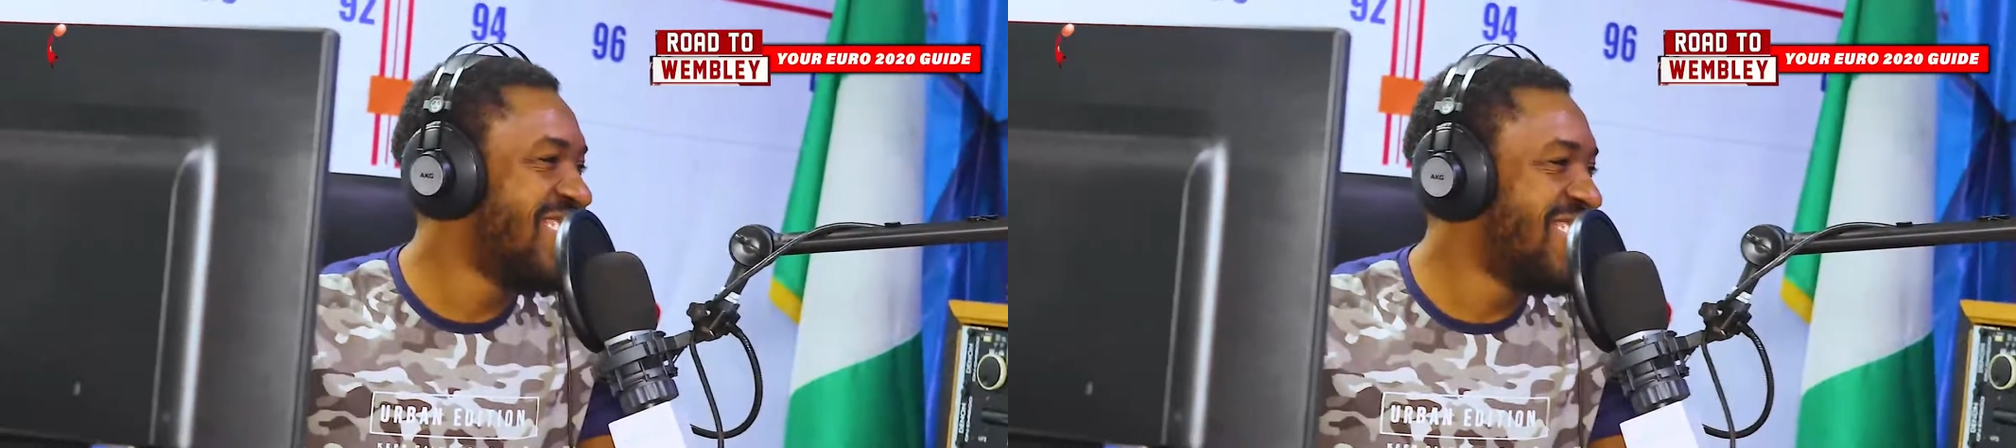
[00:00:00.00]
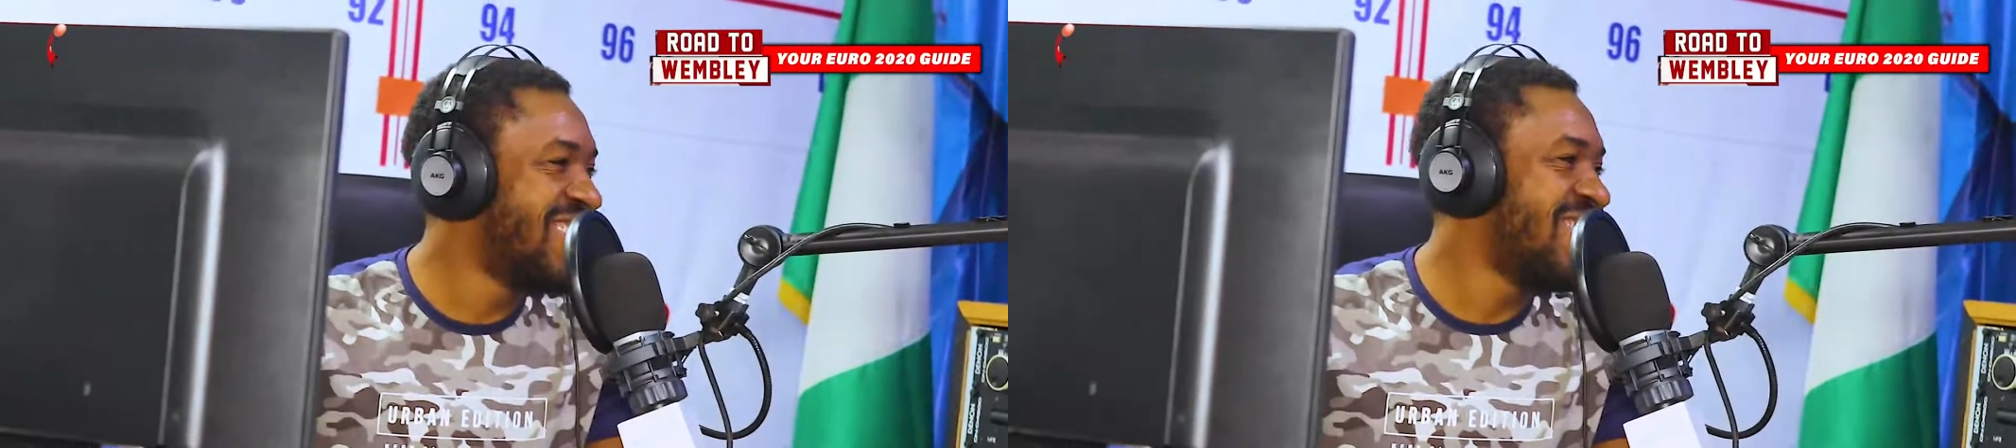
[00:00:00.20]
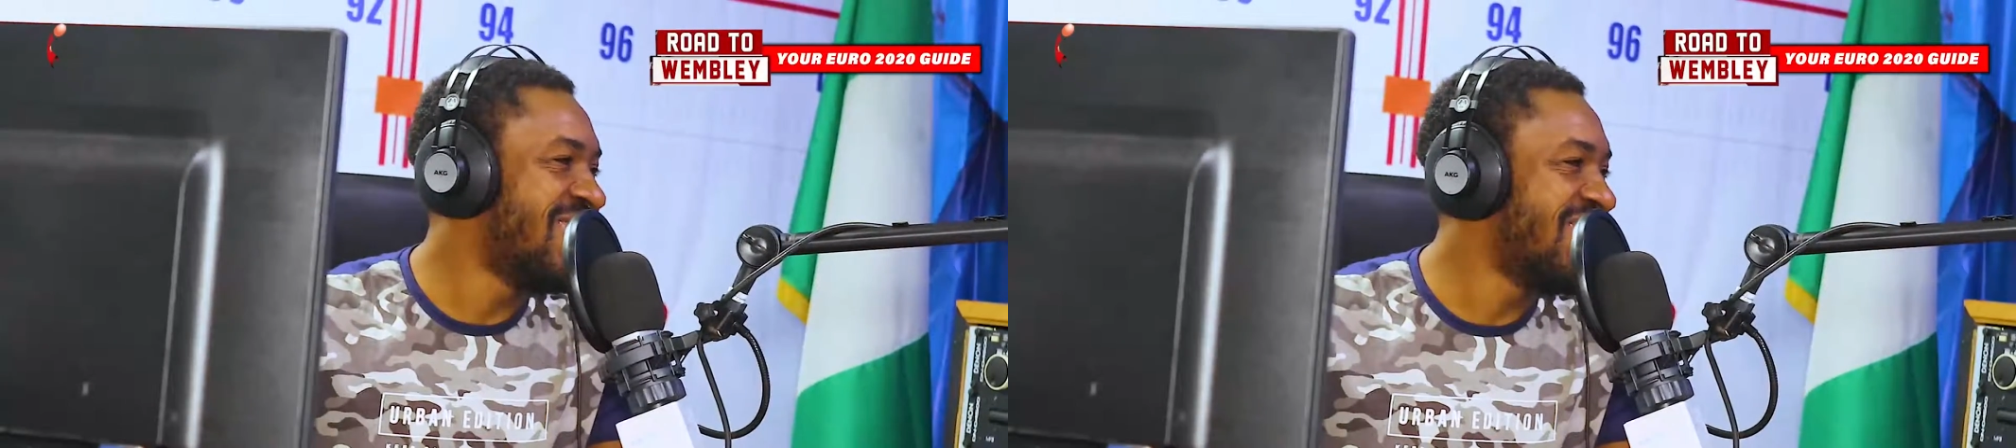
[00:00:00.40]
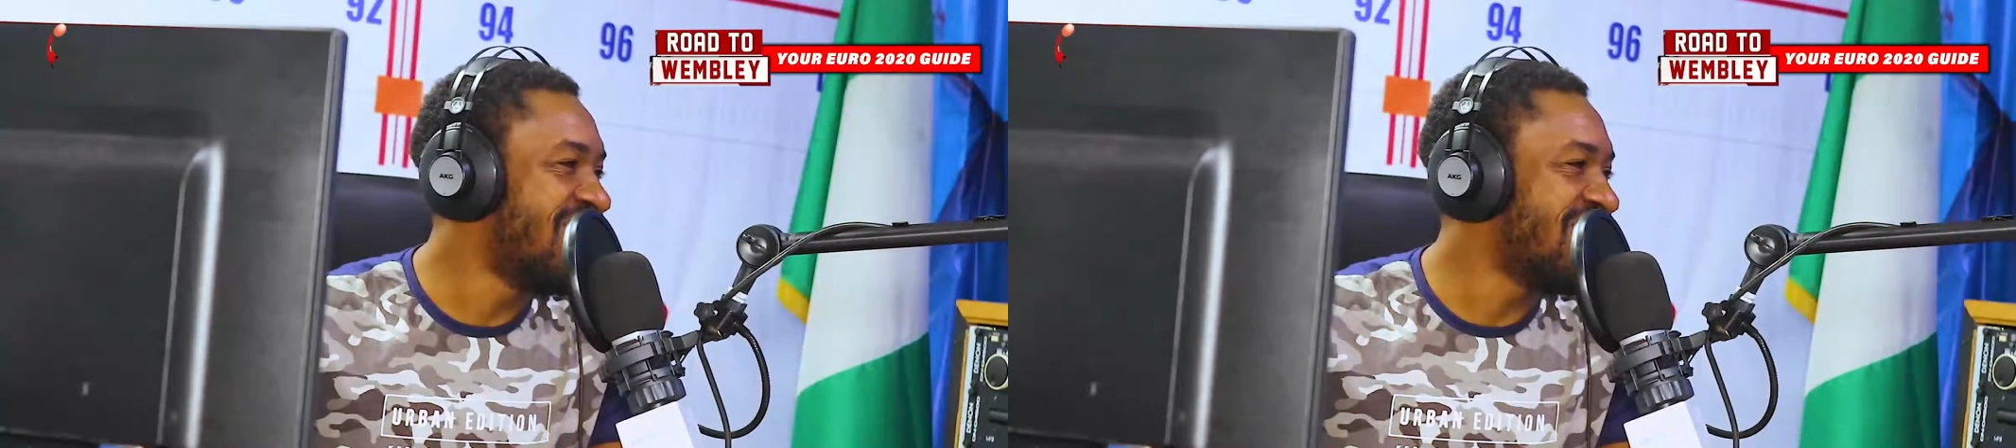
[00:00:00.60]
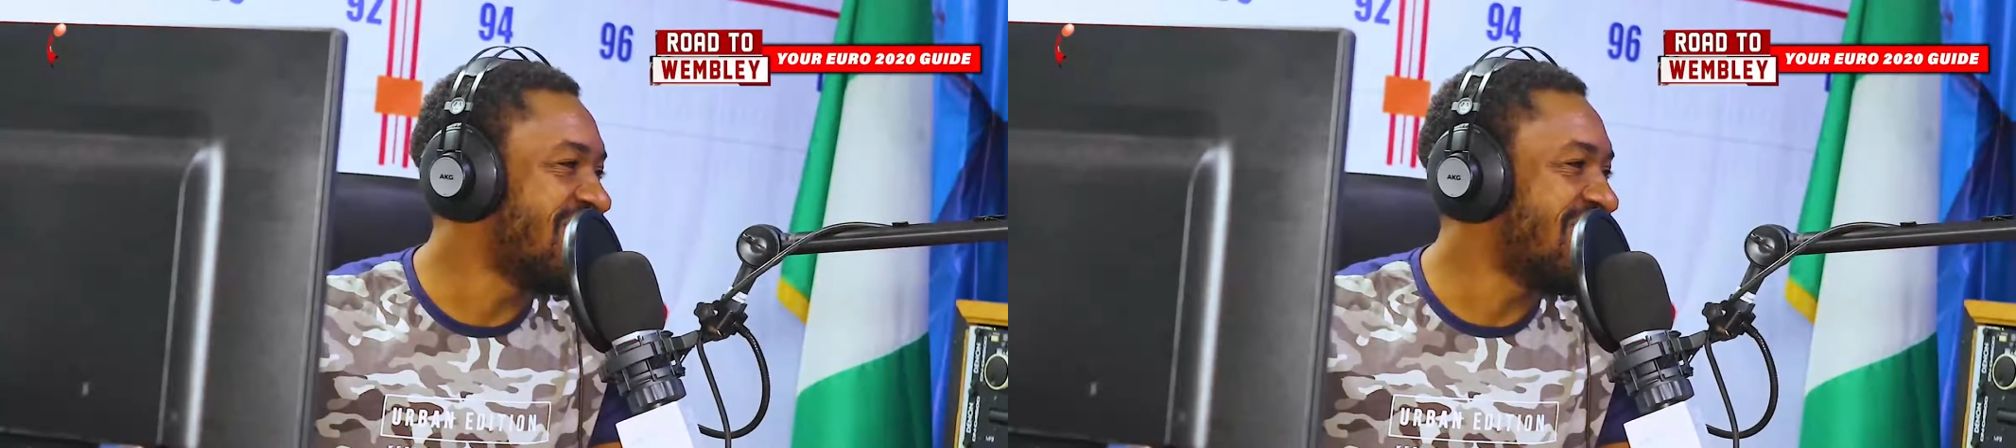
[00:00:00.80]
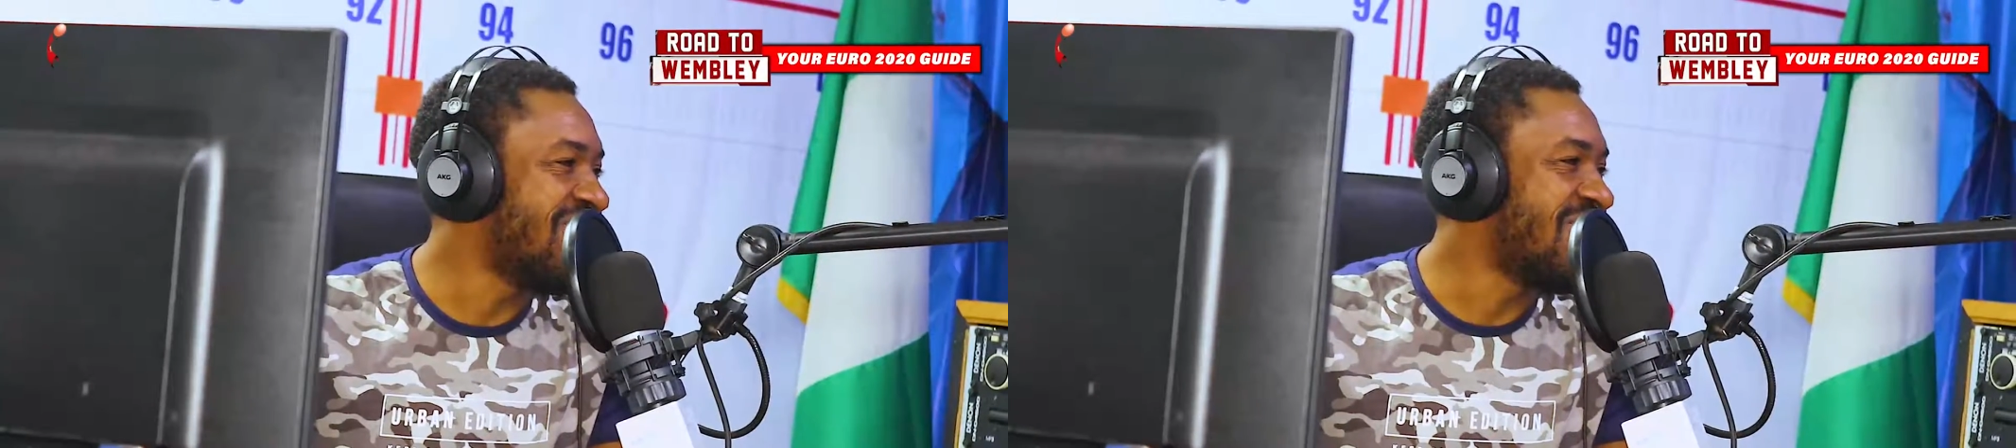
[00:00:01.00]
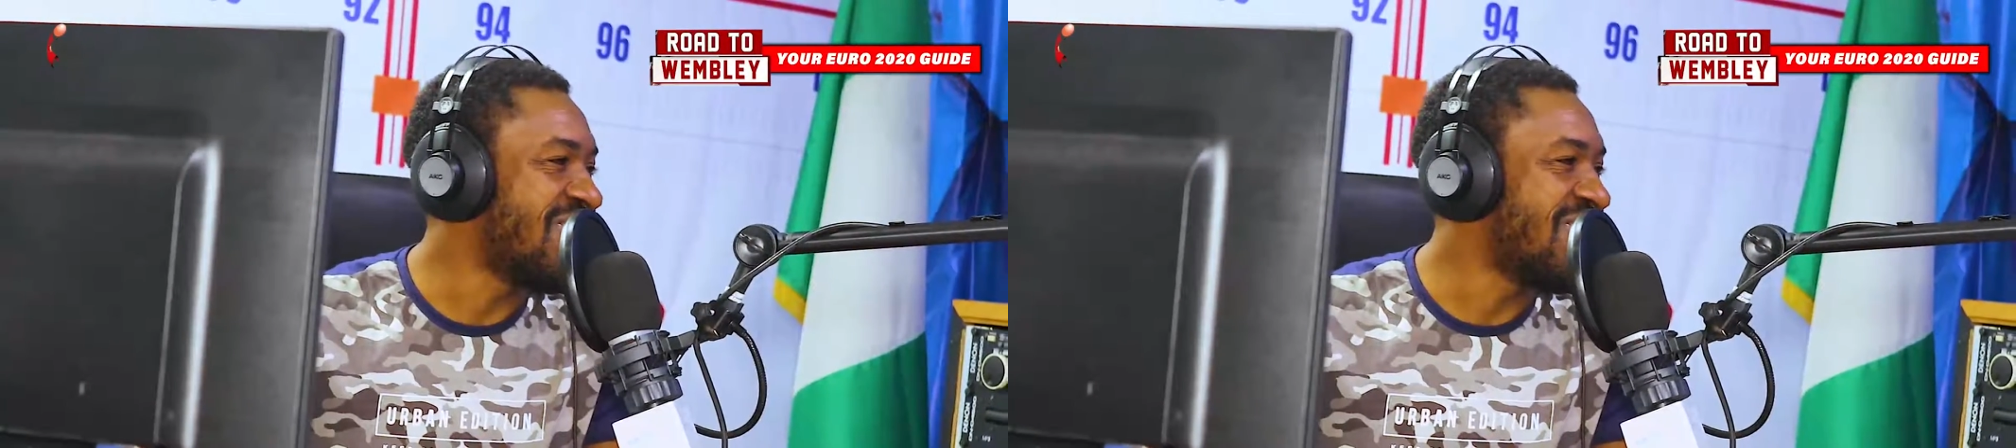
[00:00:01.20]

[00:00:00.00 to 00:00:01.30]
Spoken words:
Bible will now write it.